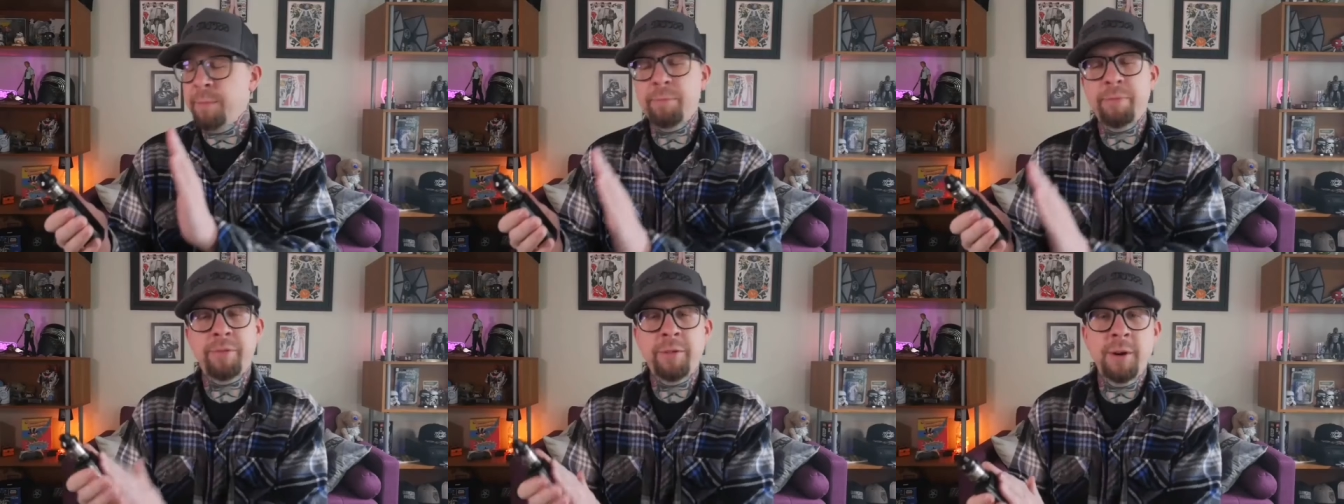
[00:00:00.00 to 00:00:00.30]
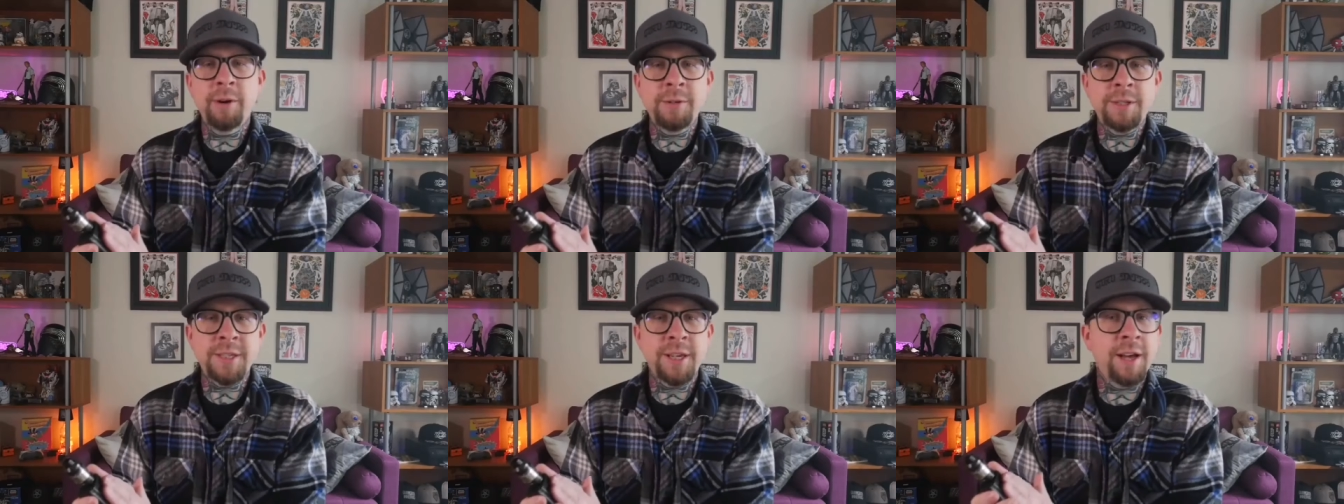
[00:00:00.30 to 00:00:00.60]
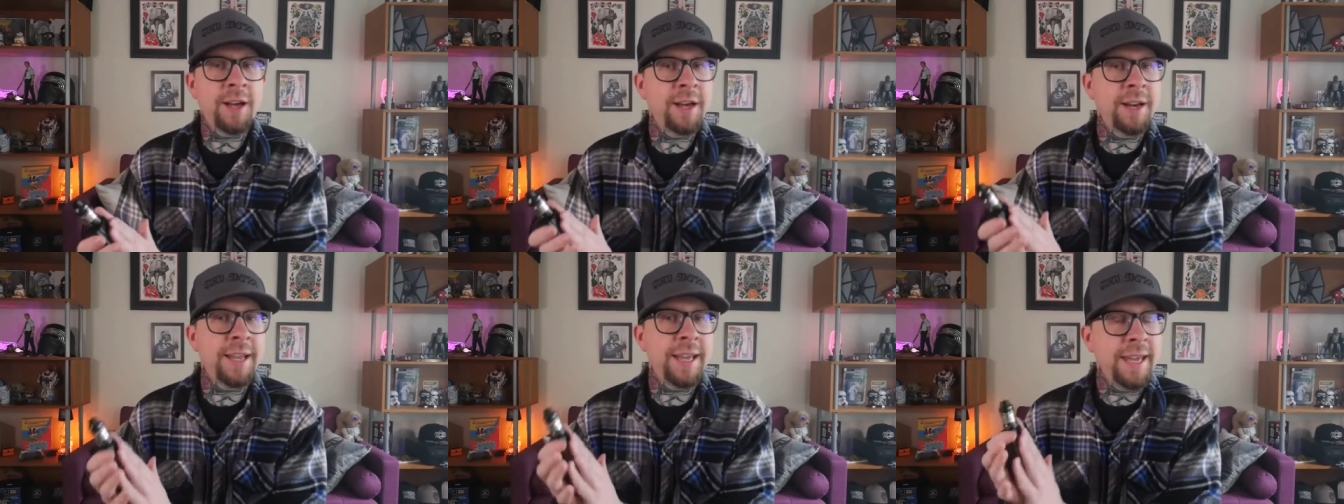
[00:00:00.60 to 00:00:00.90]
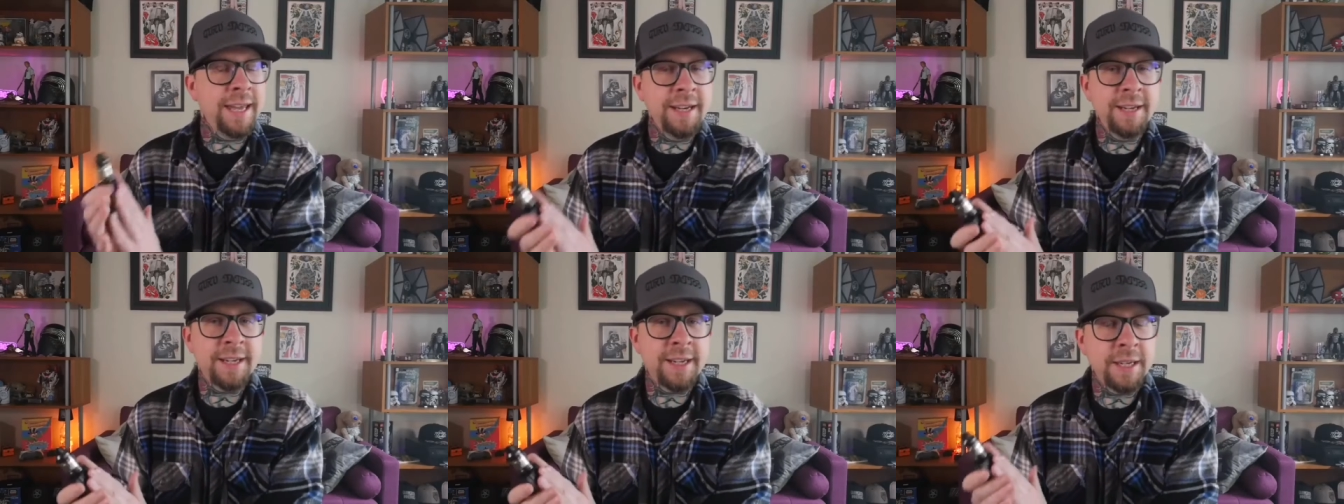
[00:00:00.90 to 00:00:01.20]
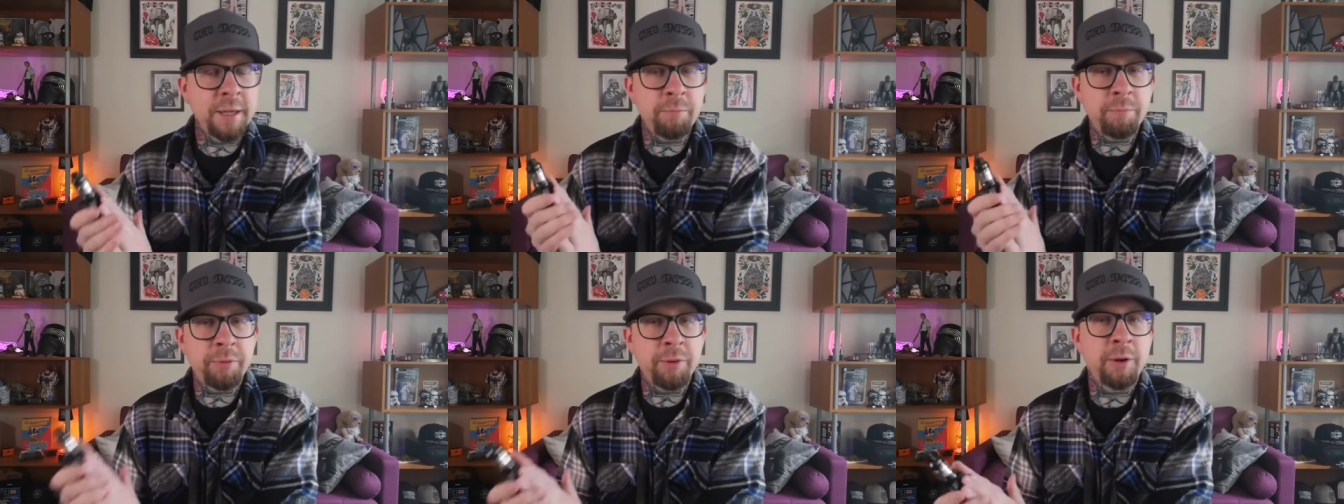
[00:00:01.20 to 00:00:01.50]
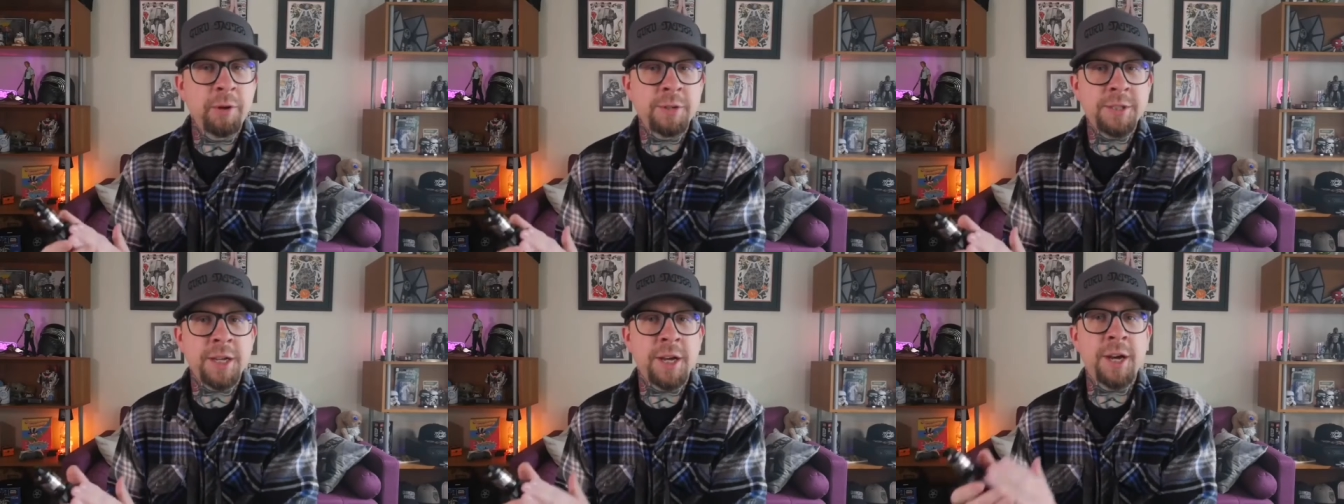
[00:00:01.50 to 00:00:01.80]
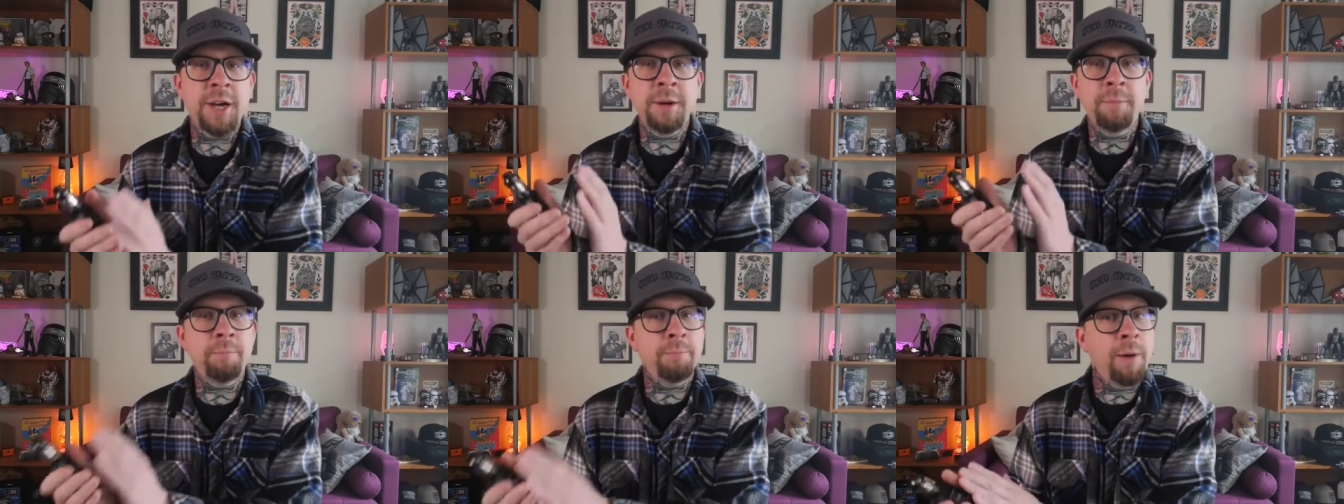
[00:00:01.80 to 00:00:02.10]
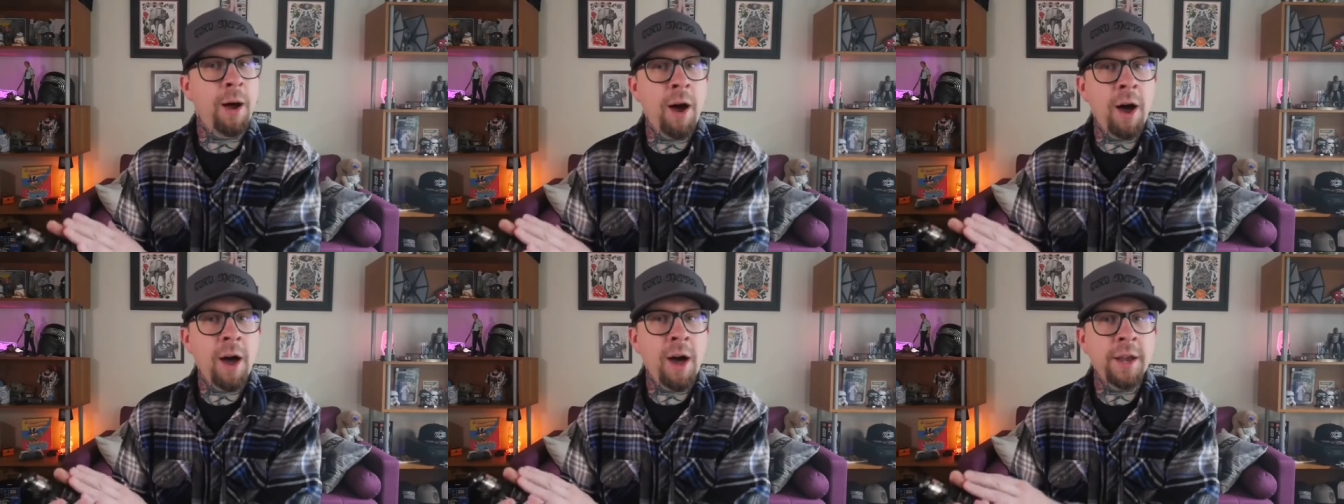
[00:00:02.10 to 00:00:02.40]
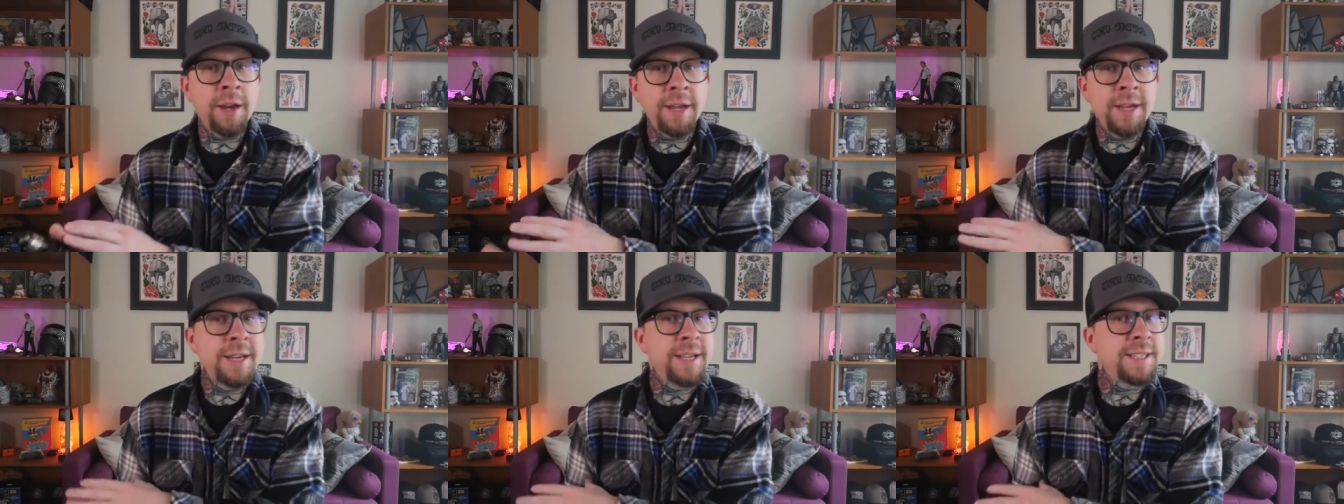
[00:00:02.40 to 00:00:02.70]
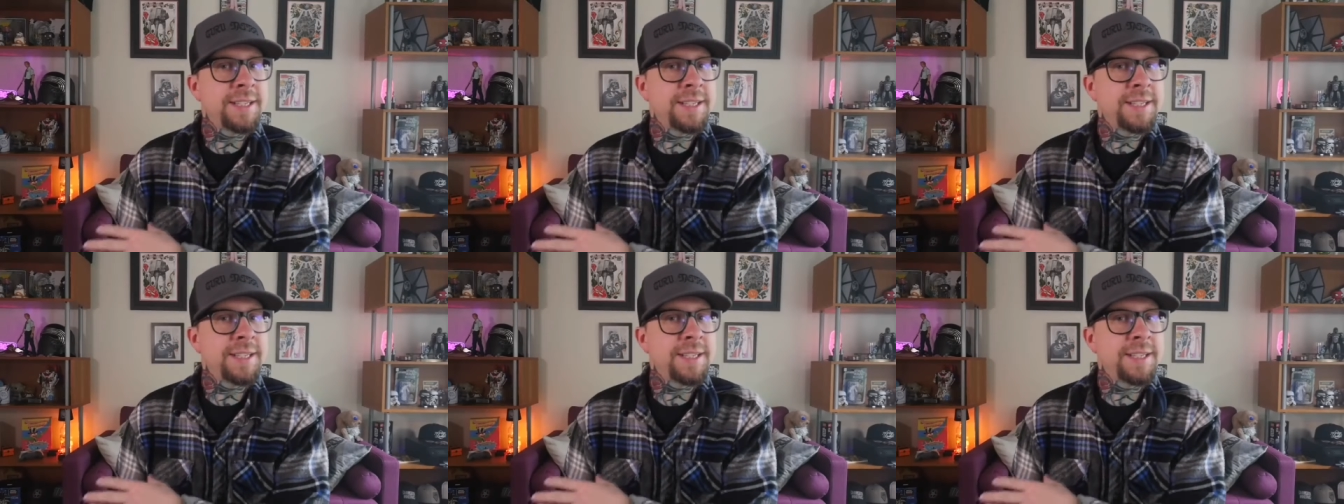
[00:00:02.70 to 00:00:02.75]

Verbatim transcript: the Proton, Innokin Proton mod